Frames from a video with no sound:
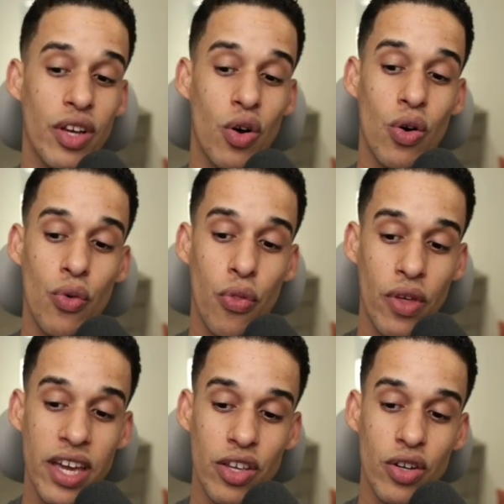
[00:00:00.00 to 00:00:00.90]
the whole
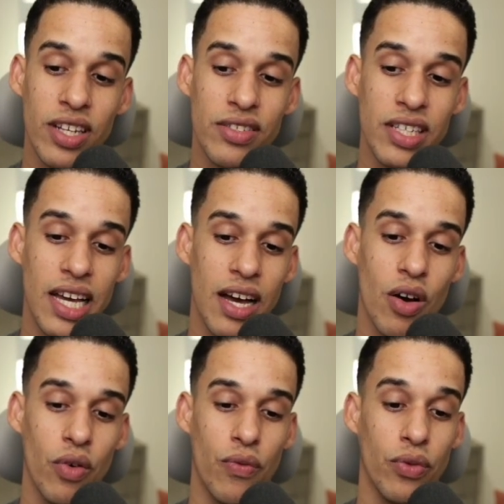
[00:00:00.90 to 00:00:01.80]
thing, you're gonna see
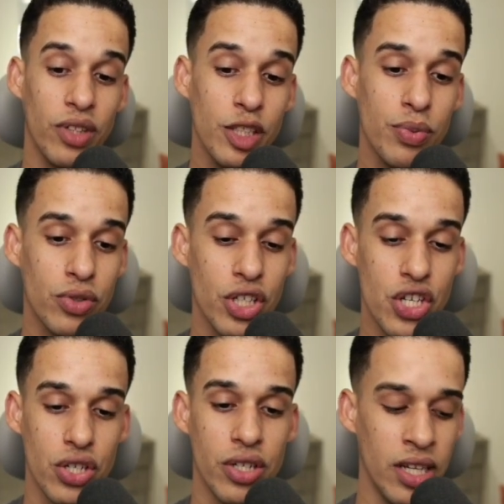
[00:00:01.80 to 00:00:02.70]
how from this
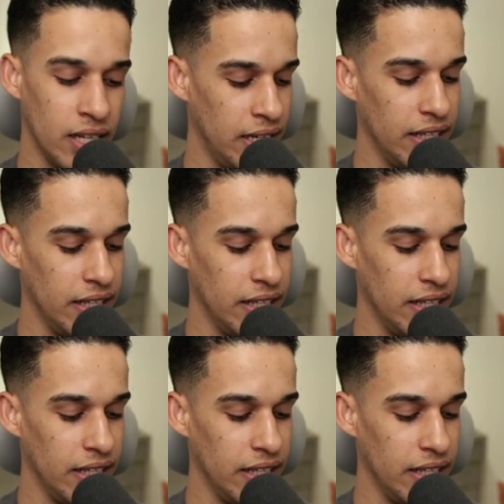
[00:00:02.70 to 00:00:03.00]
position,